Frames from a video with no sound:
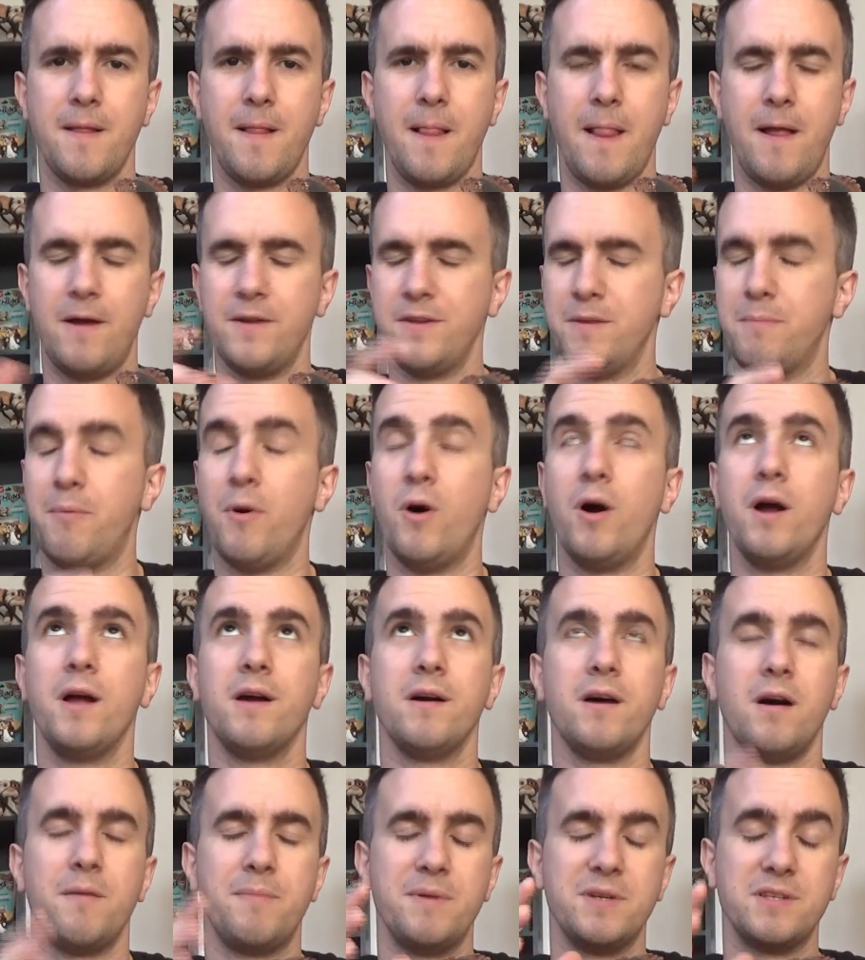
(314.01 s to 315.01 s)

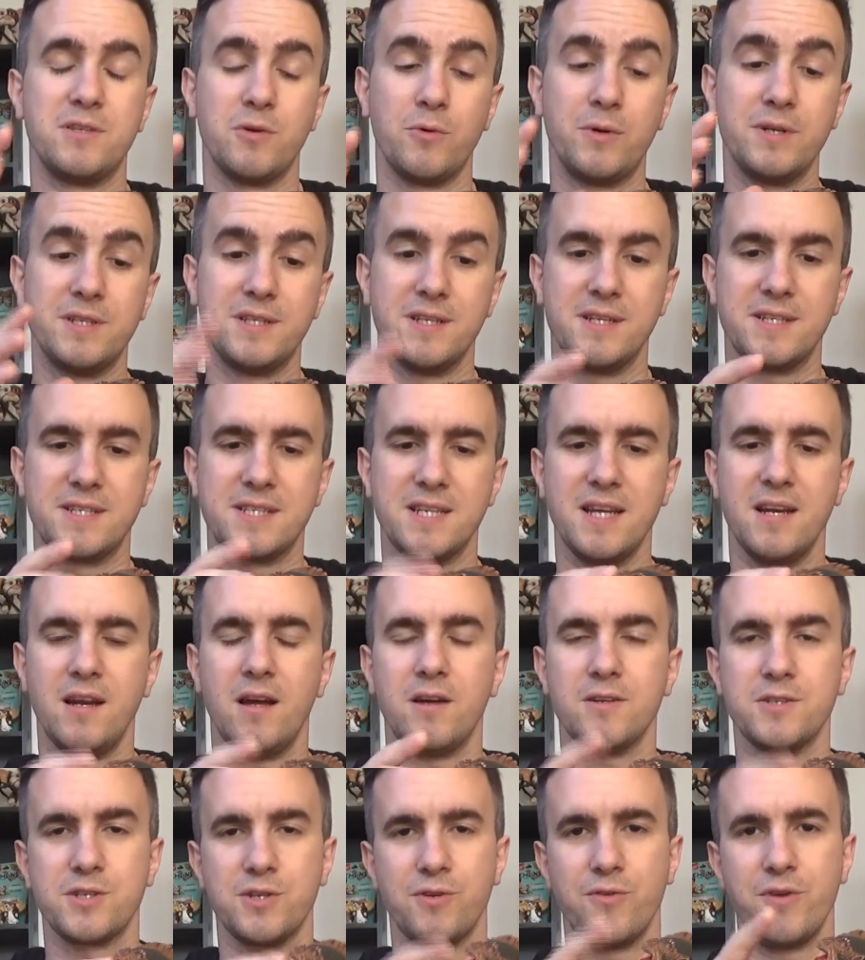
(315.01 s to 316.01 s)
I've been talking to the seller,
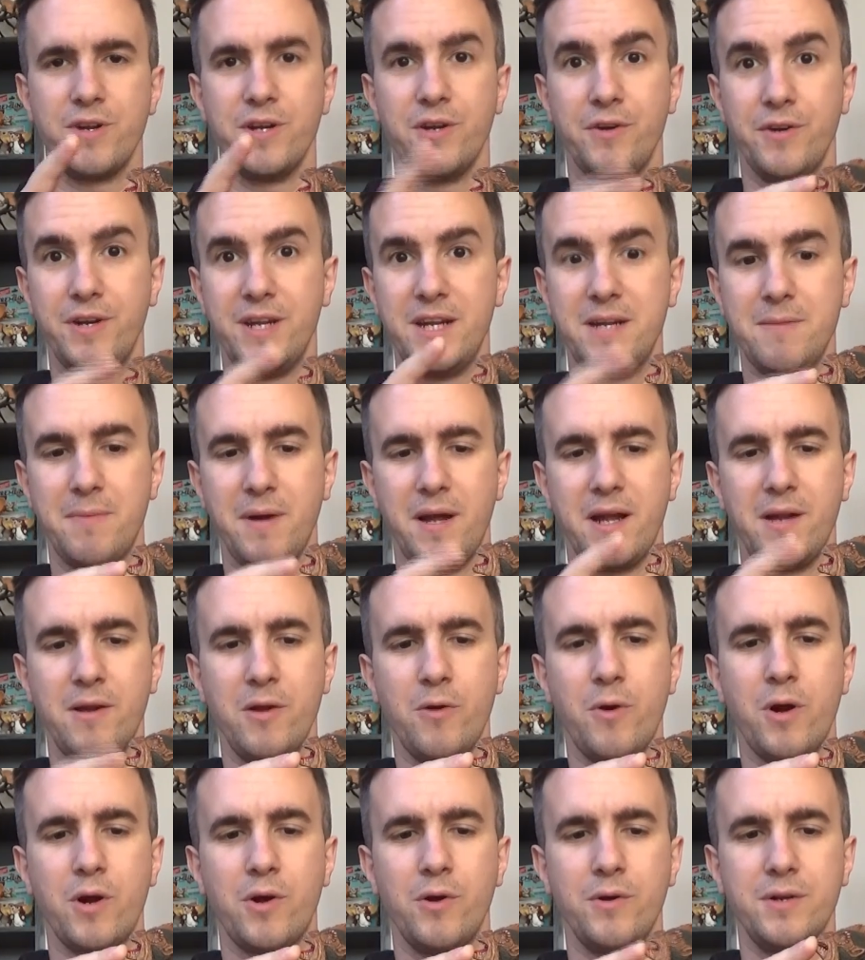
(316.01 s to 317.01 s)
sorry, on eBay,
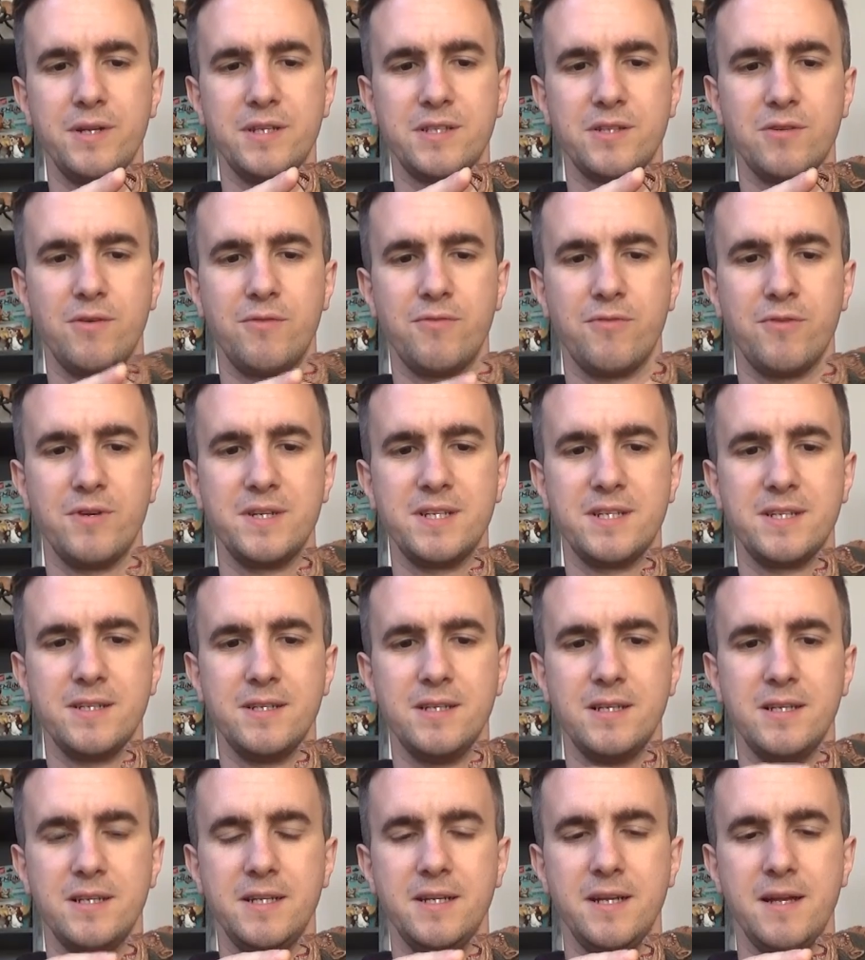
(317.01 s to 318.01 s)
who I got this off
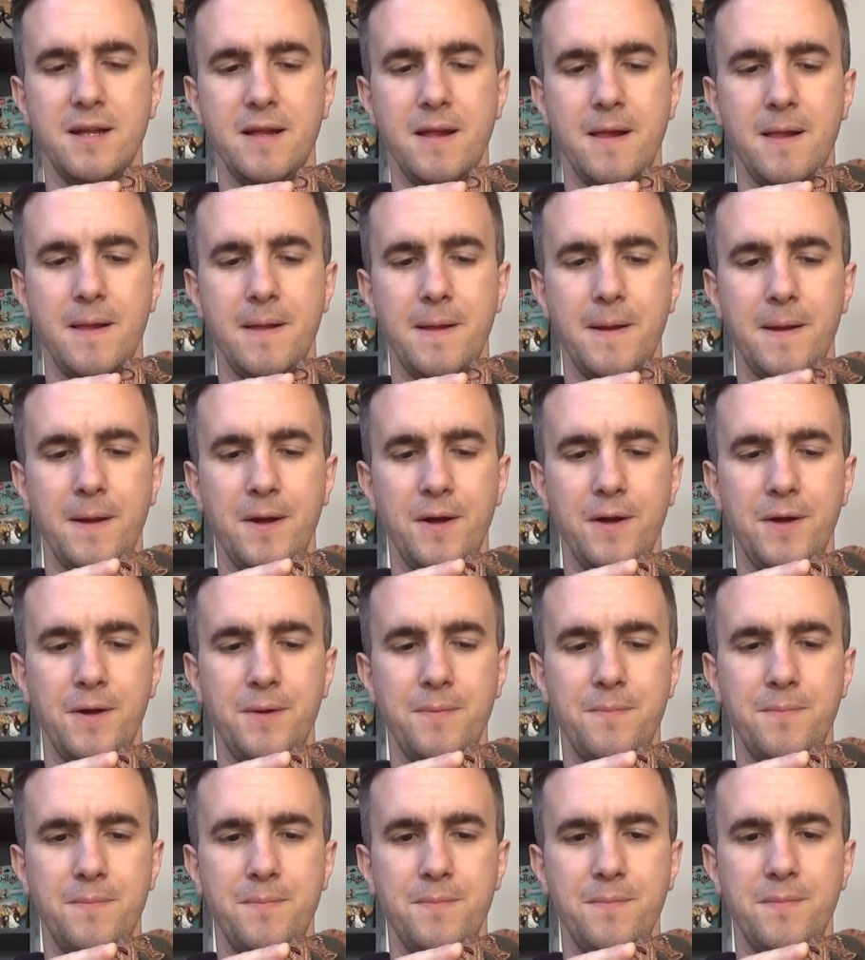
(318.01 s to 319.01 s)
recently,
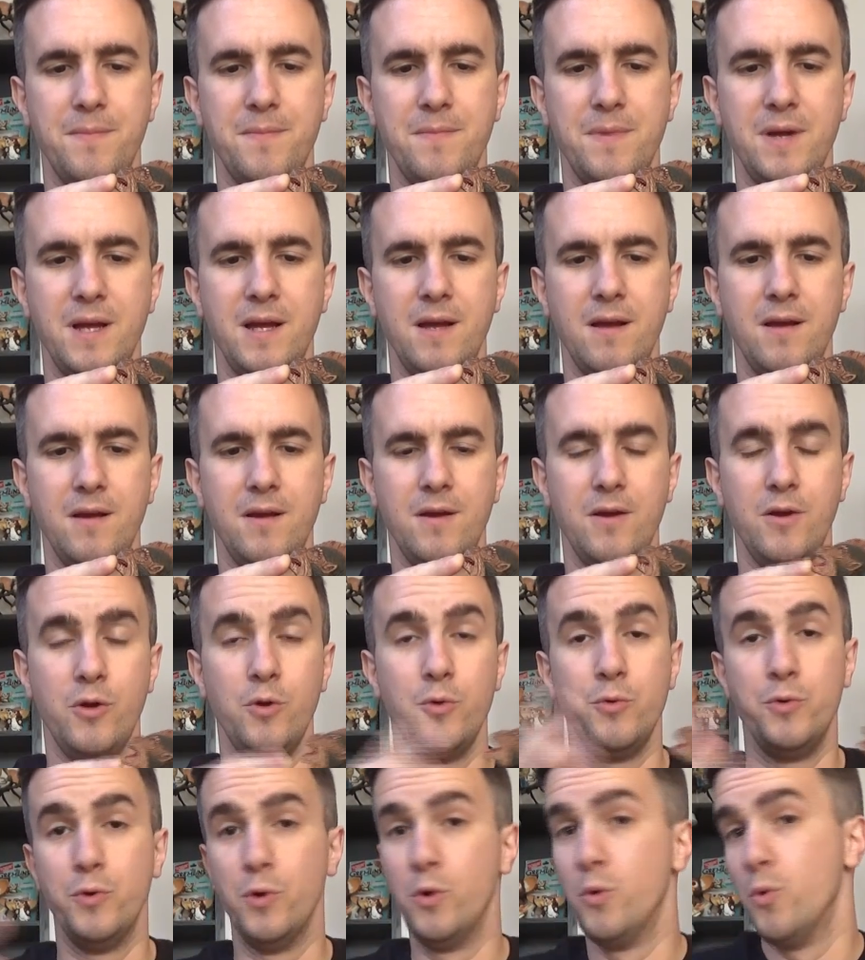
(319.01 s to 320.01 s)

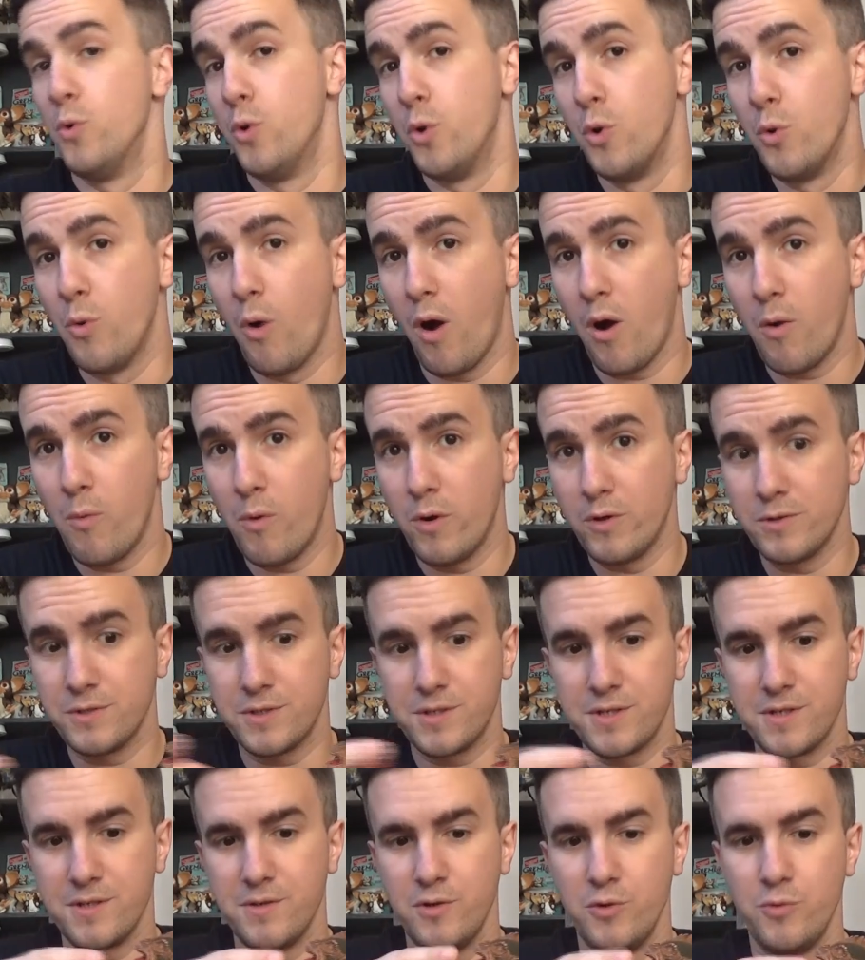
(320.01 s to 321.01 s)
who knew who I
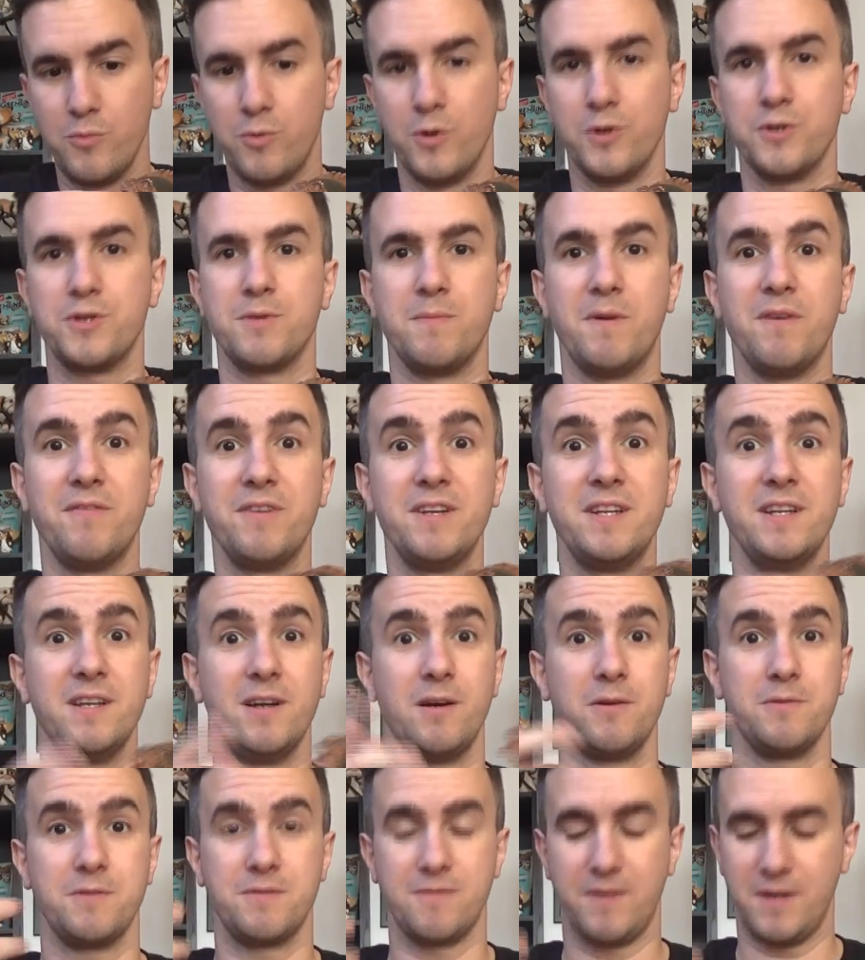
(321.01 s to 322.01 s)
was, who watched my
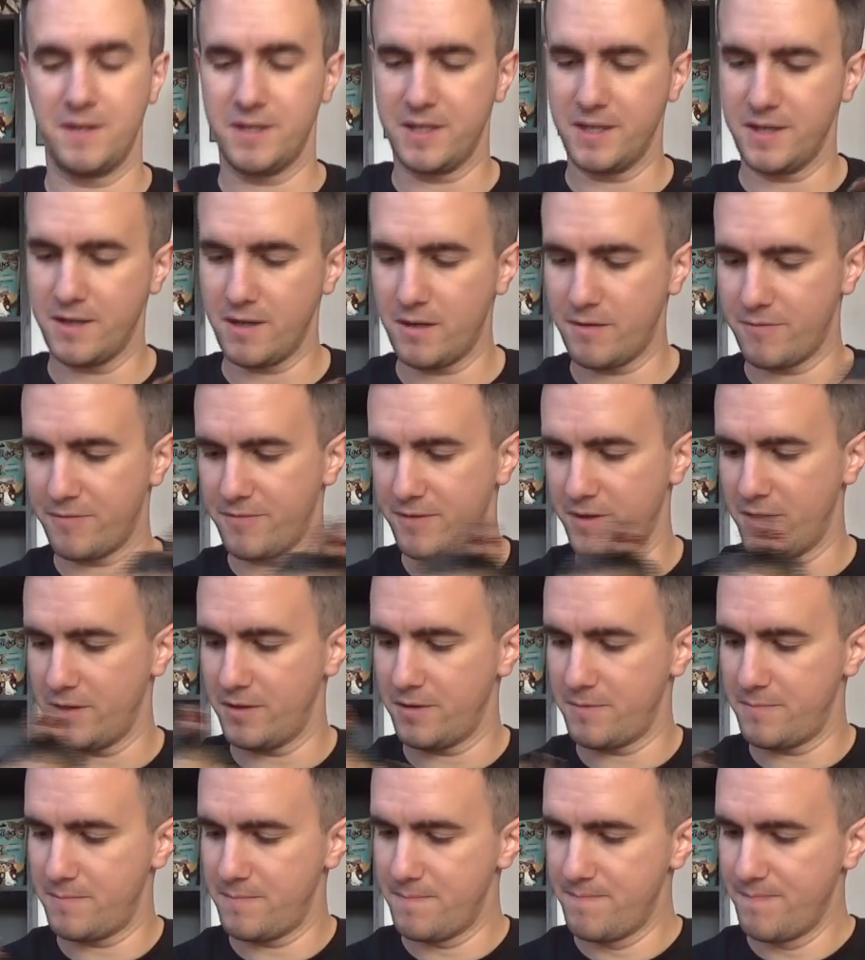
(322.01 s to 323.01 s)
videos, funny enough.
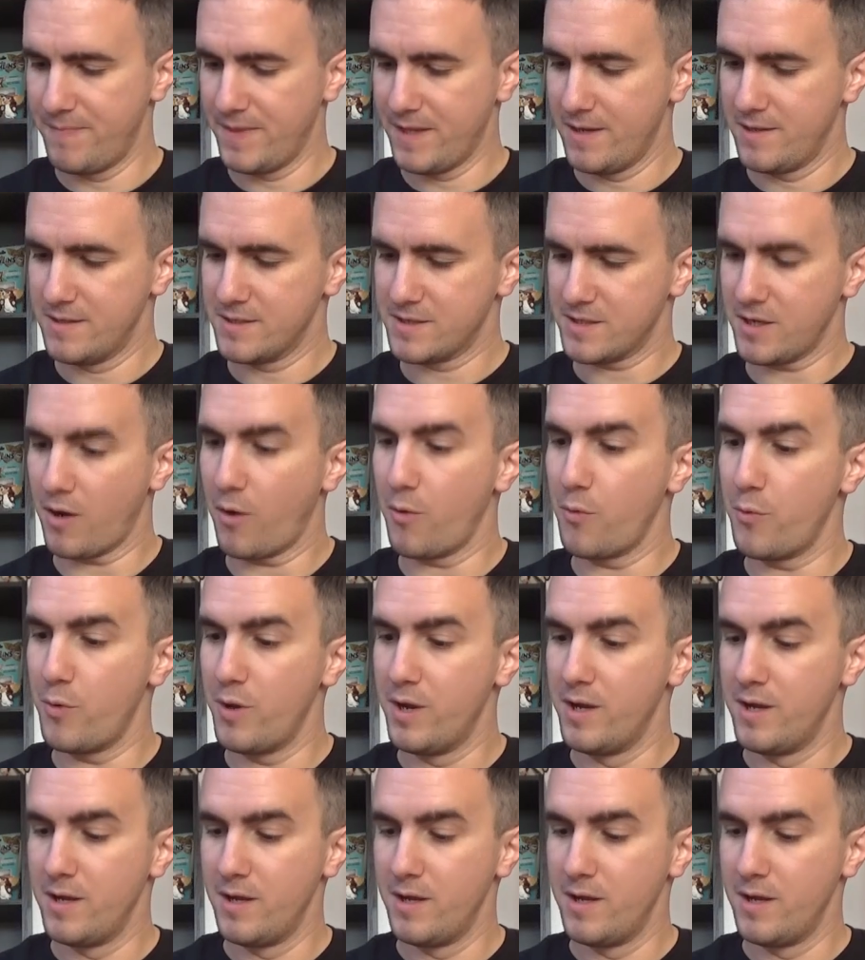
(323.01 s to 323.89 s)
So